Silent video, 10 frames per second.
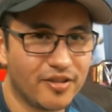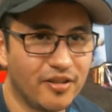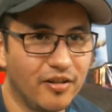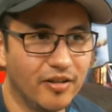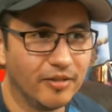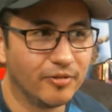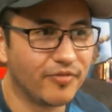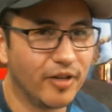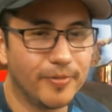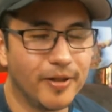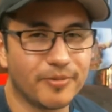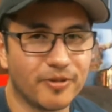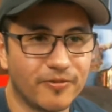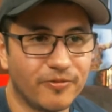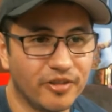you know, it was very
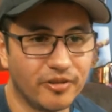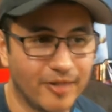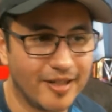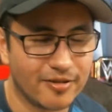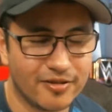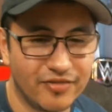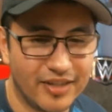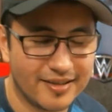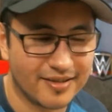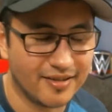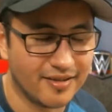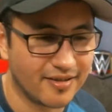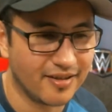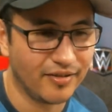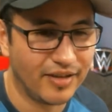popular for the Razr devices
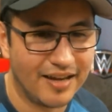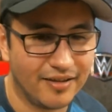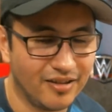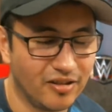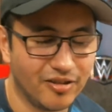and you know,